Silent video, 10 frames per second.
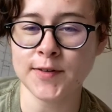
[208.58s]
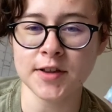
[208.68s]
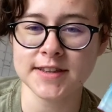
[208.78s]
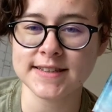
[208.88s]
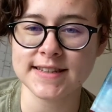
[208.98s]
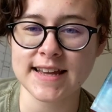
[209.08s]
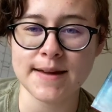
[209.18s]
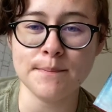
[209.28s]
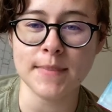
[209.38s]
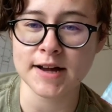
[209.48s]
of all, this is a
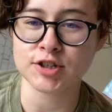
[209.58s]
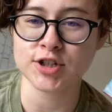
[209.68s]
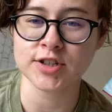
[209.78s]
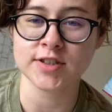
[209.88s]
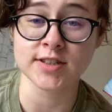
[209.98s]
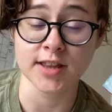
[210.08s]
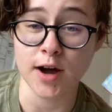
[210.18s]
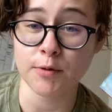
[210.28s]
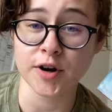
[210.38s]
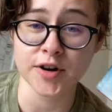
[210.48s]
much
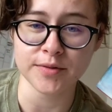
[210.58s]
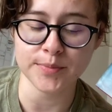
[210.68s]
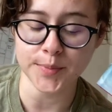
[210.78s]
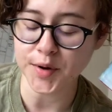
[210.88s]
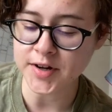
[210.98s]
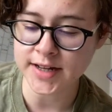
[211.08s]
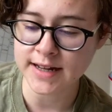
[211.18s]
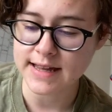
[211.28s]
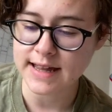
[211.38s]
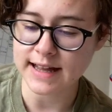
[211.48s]
slower book,
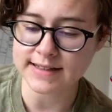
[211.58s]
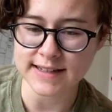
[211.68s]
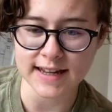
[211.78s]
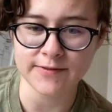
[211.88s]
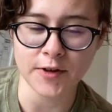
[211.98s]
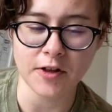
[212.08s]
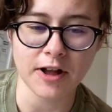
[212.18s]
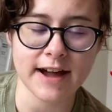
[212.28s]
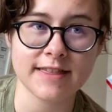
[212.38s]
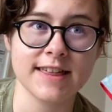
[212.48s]
and second of all,
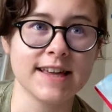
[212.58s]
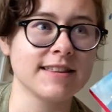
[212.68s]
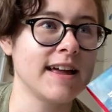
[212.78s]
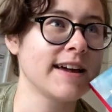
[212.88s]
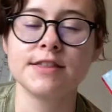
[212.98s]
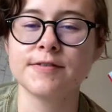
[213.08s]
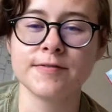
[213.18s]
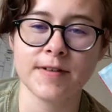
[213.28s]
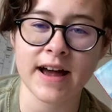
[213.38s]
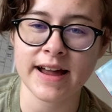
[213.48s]
I think like the
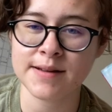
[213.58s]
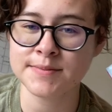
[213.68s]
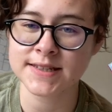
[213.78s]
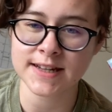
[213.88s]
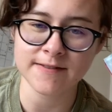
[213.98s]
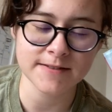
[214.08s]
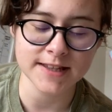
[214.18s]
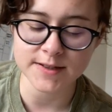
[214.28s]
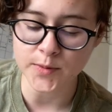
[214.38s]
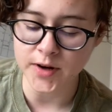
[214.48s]
vibes of
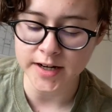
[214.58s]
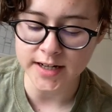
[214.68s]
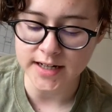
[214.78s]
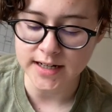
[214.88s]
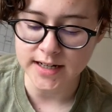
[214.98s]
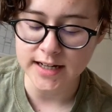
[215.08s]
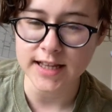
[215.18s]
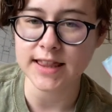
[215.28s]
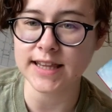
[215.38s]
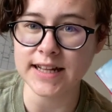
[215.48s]
this one
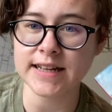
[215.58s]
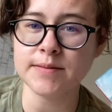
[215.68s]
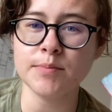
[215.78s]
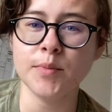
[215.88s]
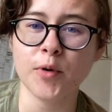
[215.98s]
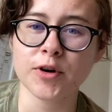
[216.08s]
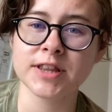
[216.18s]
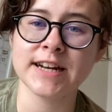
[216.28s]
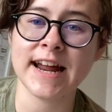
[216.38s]
lead it more than